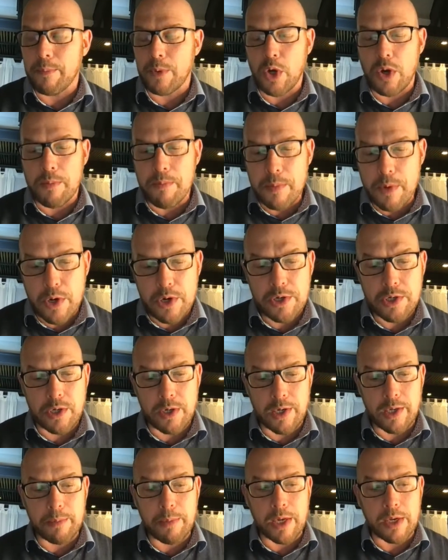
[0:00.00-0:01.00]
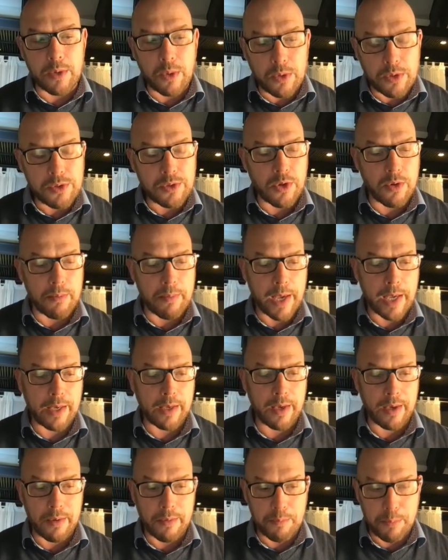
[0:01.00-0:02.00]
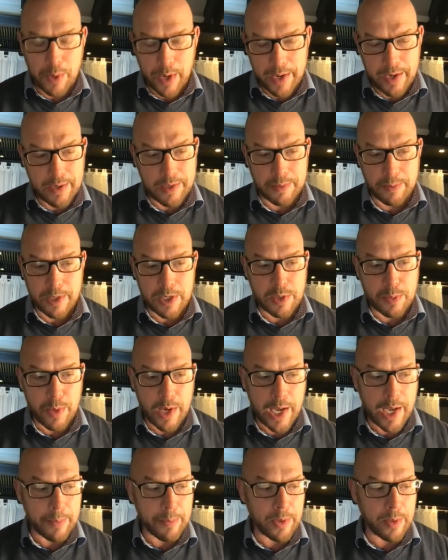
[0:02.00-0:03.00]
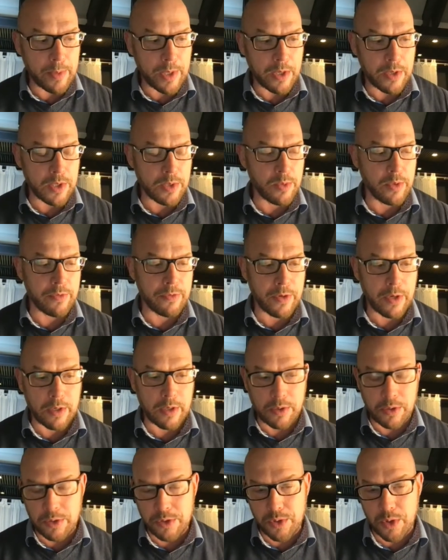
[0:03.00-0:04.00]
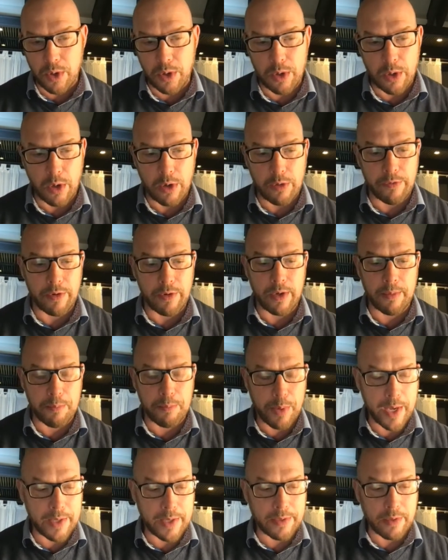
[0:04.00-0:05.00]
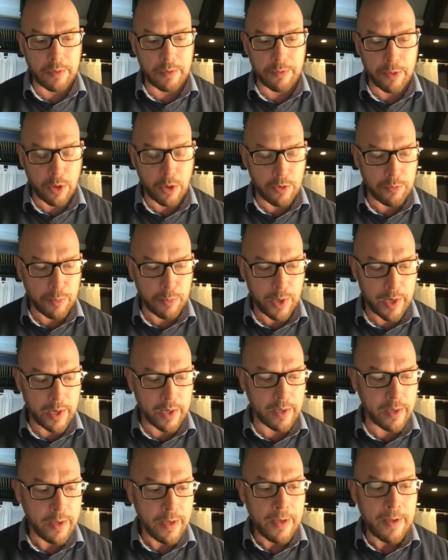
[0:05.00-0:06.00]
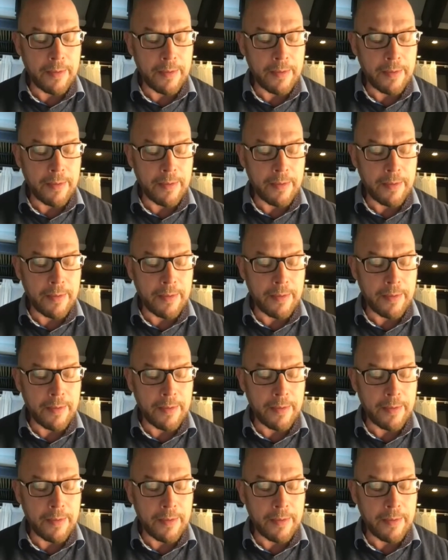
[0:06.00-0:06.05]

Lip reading: commercially, but also making players much more happy because we've got control over pace and flow of play,